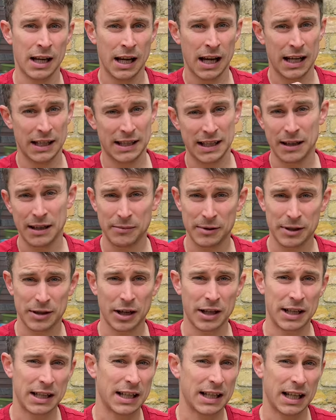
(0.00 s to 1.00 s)
it said it was
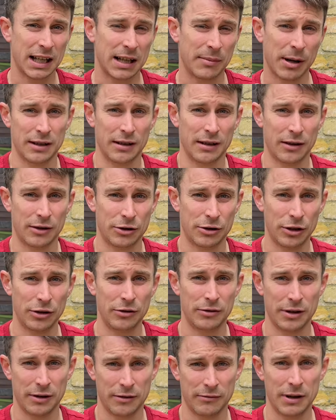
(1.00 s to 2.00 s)
going to take about 2
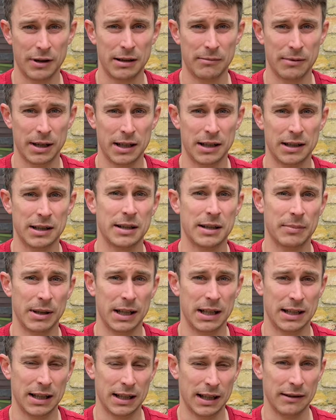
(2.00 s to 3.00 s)
to 3 weeks to
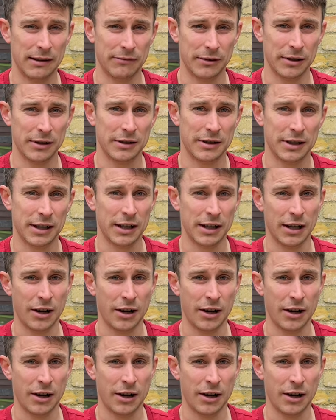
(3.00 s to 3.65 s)
be delivered.